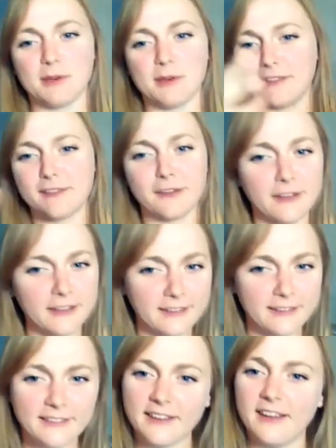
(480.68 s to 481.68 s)
prehistoric
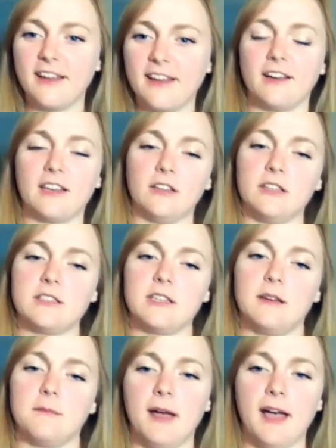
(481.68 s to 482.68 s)

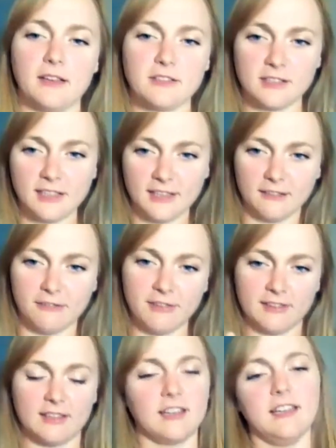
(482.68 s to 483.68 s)
archaeology, but actually
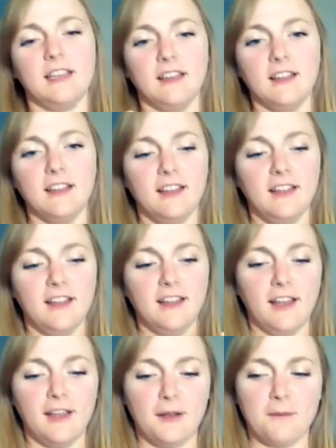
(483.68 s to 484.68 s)
physically,
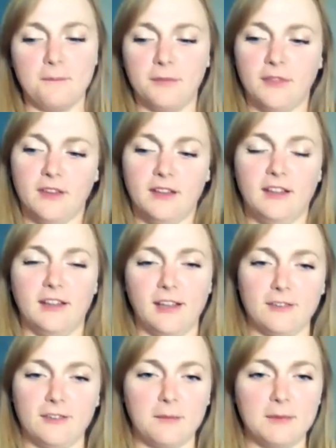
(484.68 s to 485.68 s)

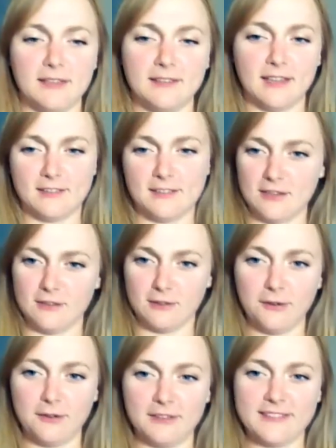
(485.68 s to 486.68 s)
if somebody said to you,
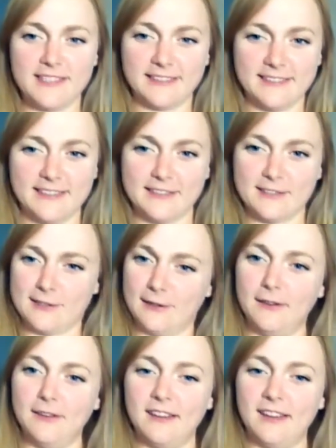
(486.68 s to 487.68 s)
go and dig a ditch
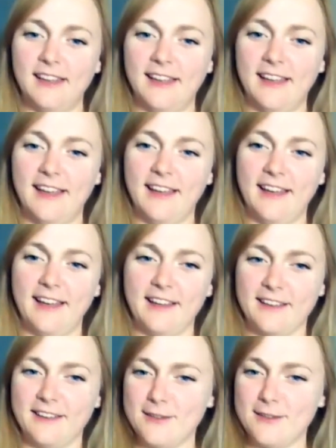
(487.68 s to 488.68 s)
slot,
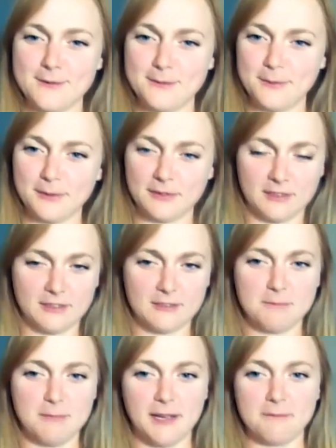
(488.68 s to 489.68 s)
I
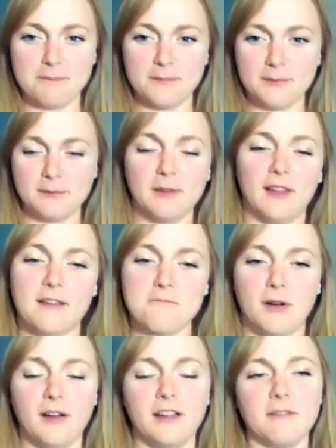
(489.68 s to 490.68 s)

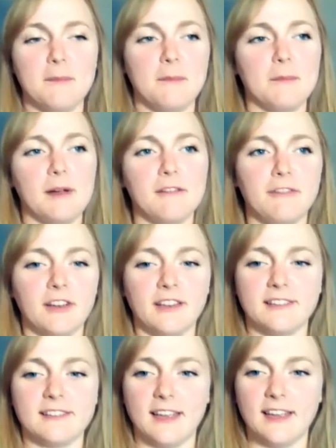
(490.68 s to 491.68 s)
remember my
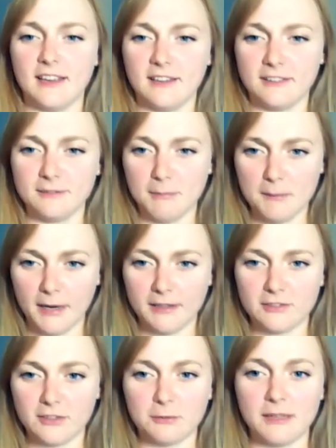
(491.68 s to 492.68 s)
first day and my
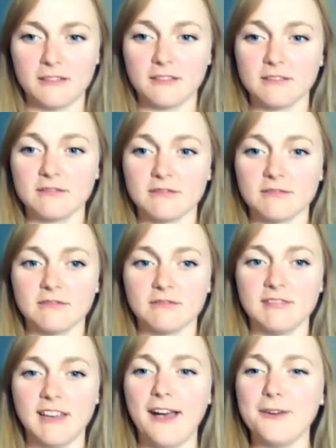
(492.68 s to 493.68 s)
mind just went,
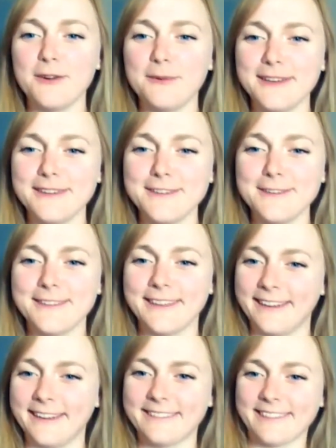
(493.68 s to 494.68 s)
how do I do that?